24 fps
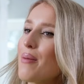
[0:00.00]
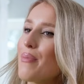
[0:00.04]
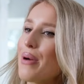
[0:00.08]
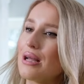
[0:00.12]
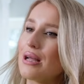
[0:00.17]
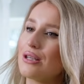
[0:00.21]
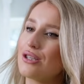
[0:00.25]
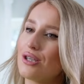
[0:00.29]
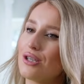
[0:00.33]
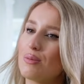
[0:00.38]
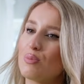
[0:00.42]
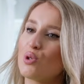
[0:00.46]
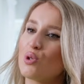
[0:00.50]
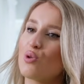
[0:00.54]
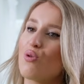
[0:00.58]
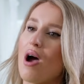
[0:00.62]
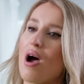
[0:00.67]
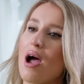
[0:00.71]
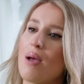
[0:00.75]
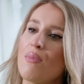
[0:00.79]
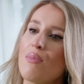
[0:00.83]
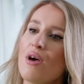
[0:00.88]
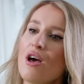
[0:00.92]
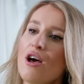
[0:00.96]
and
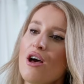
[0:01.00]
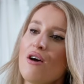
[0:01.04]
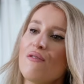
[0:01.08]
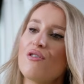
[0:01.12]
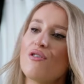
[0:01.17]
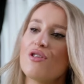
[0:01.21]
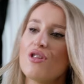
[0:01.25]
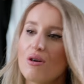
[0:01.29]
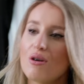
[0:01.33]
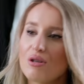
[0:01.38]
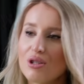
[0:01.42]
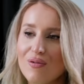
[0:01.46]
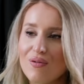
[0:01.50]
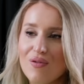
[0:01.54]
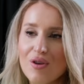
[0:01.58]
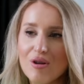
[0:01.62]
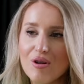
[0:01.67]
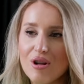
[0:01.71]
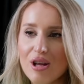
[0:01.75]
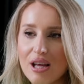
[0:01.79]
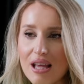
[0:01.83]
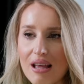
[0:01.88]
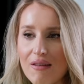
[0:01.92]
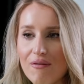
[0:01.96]
subscribe. For those of you
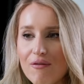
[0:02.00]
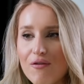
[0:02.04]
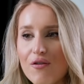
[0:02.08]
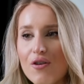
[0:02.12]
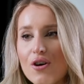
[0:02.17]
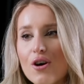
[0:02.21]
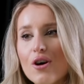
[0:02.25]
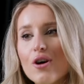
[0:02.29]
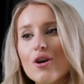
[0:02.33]
looking for